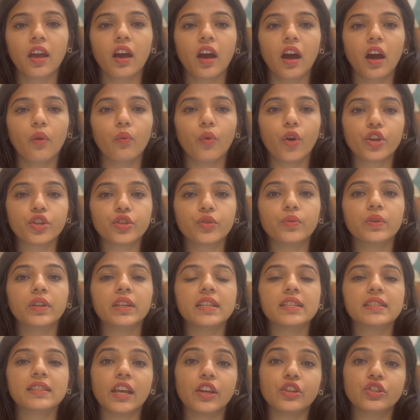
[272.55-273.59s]
what you
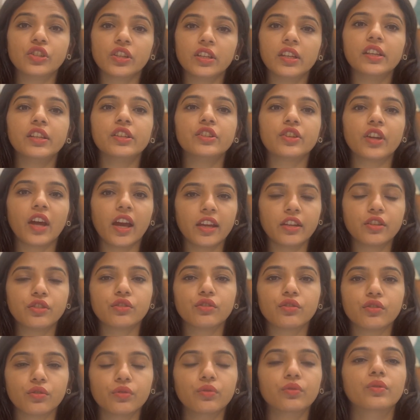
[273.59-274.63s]
would essentially try
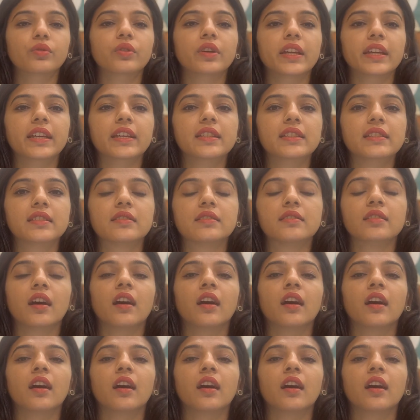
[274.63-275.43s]
to do is